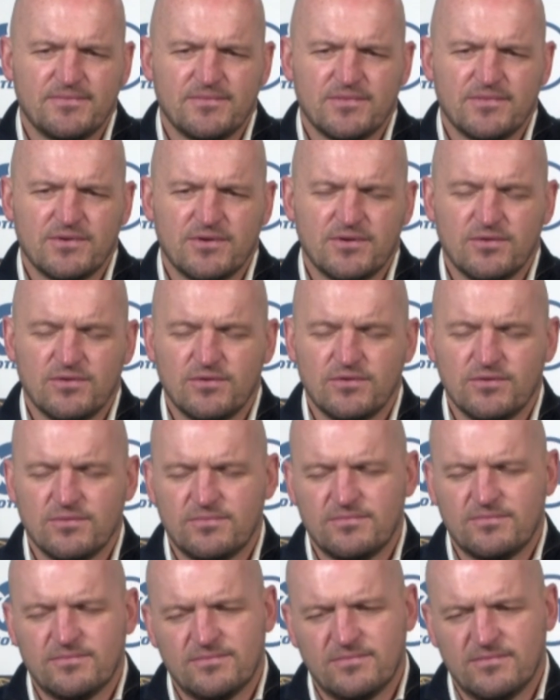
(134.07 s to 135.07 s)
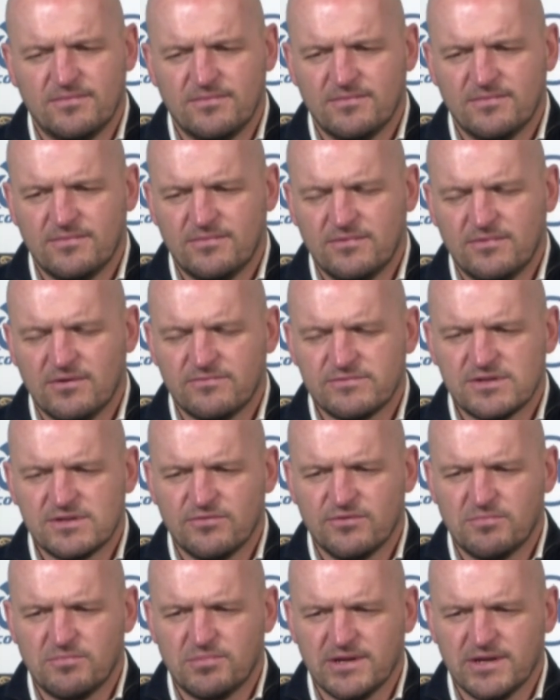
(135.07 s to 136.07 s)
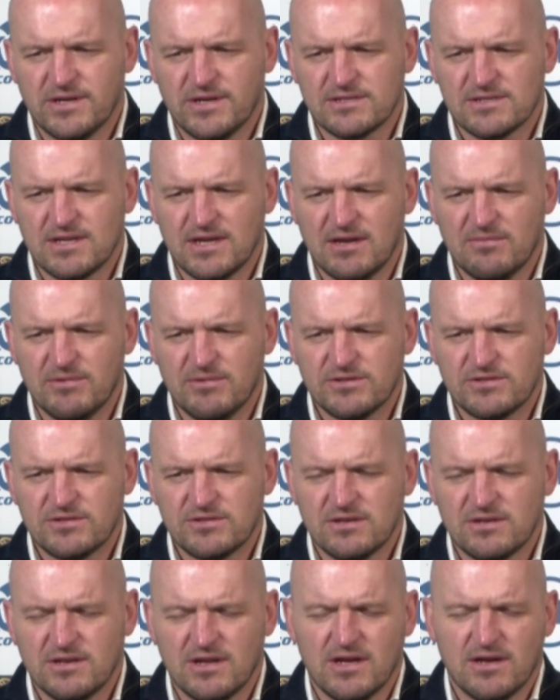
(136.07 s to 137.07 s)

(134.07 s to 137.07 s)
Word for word: who obviously replaced Hamish uh,